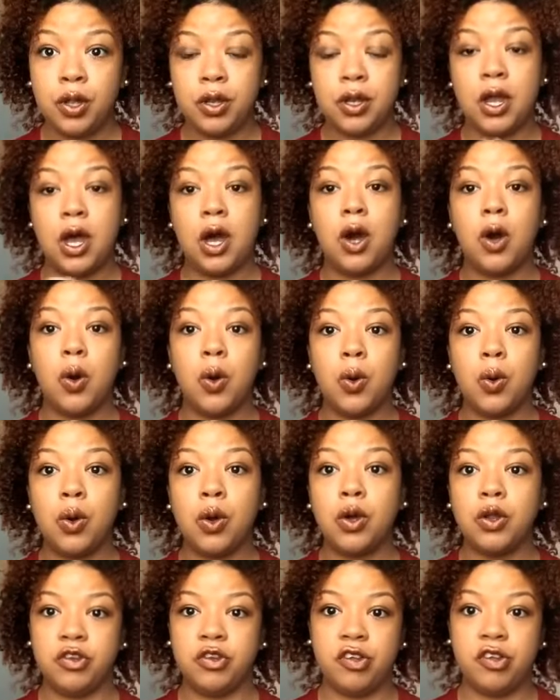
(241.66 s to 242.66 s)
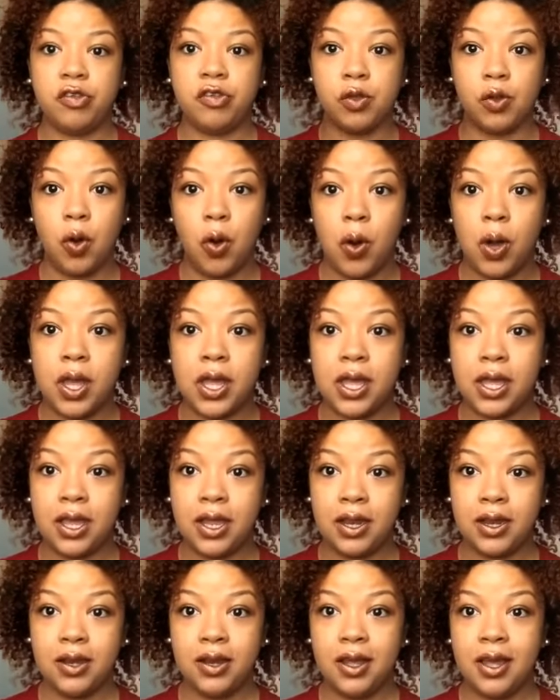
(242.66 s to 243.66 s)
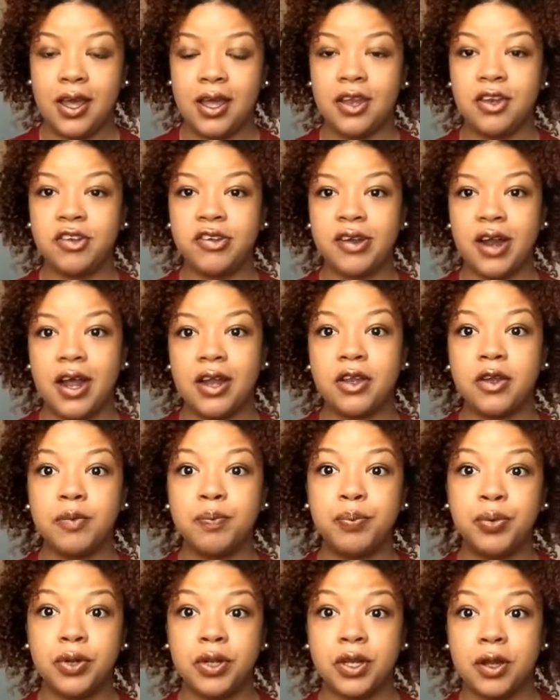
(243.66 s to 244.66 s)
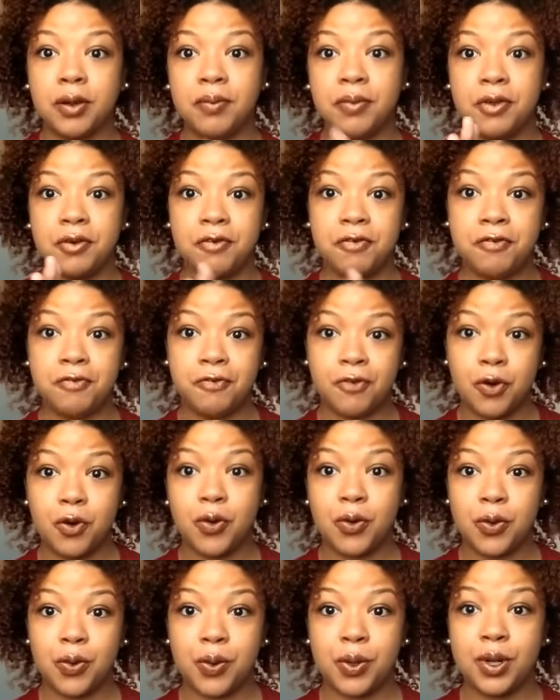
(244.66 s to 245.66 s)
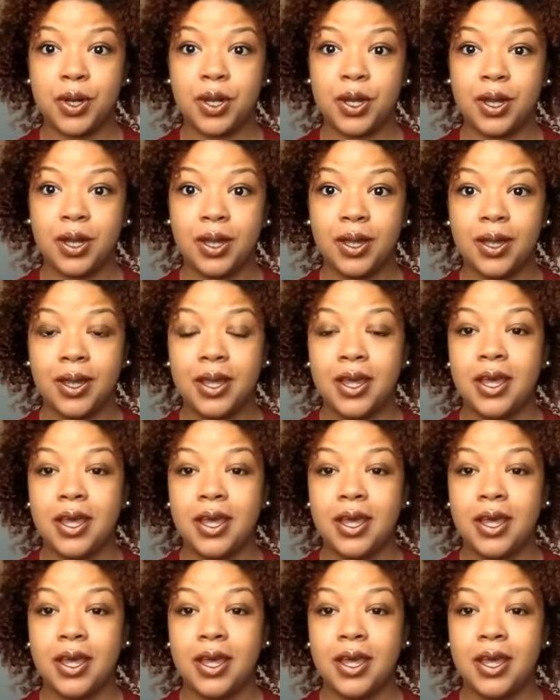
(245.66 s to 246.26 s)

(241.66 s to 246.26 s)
now just go in and try to put up the food.